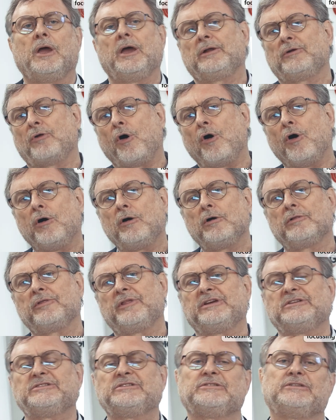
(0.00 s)
And all
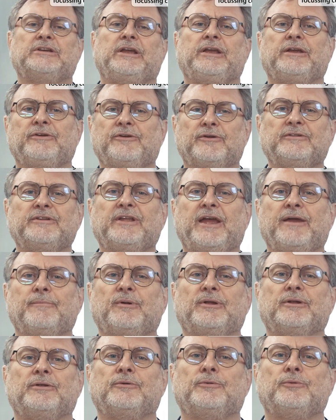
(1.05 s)
this in
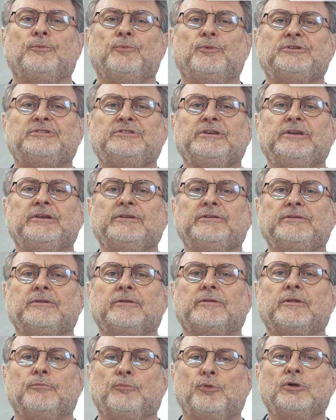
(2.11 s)
containment. We see
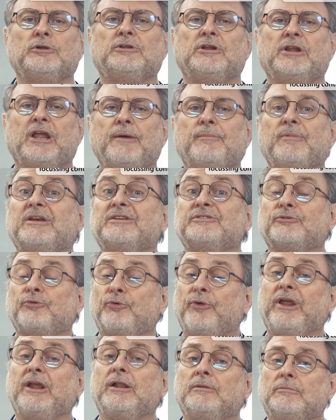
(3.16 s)
the multi-lab is a
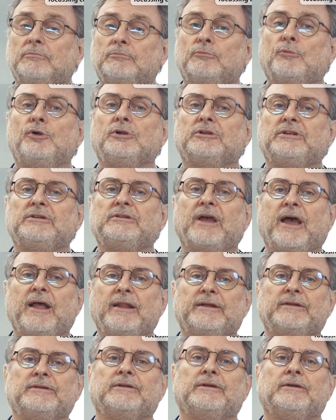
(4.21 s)
real
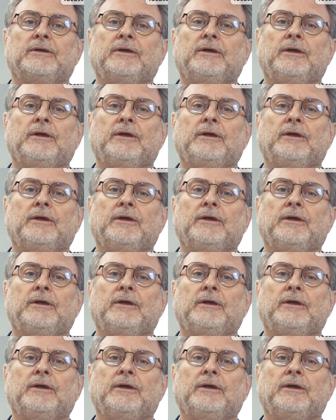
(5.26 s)
multi-talent.